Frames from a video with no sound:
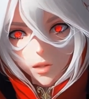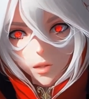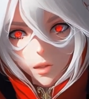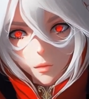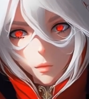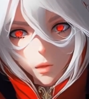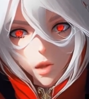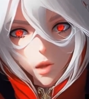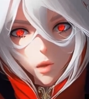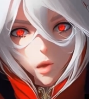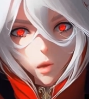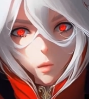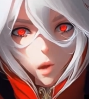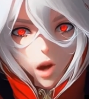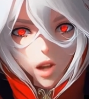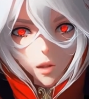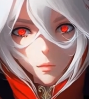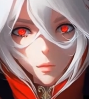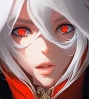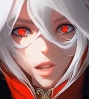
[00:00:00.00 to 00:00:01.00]
The pure
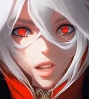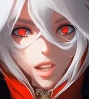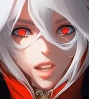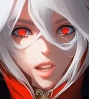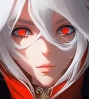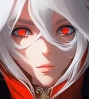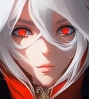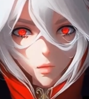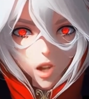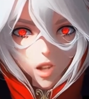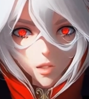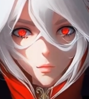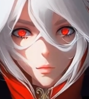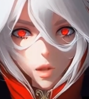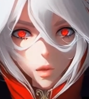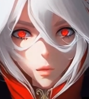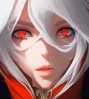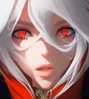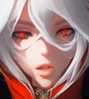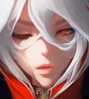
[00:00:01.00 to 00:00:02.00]
white being in front of
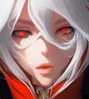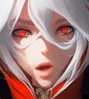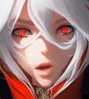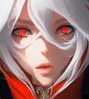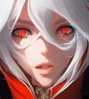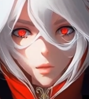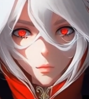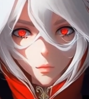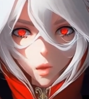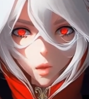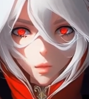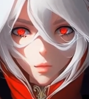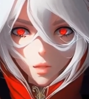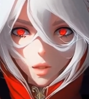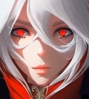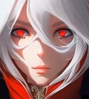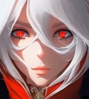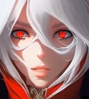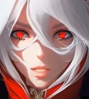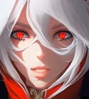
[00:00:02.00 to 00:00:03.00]
me was shrouded both
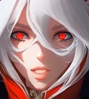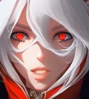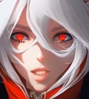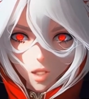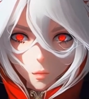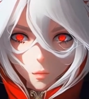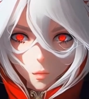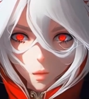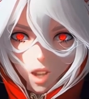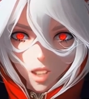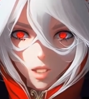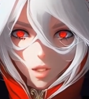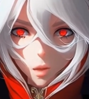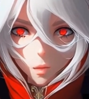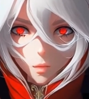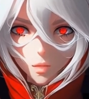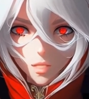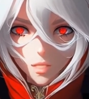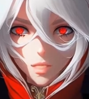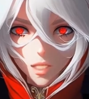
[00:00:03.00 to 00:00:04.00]
in a mystical bright
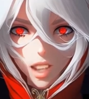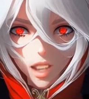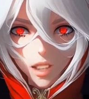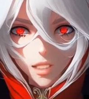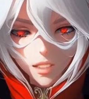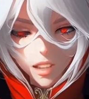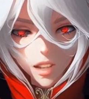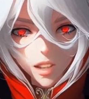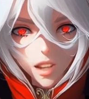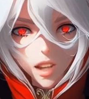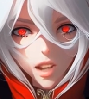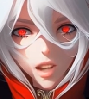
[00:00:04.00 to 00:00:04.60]
golden light,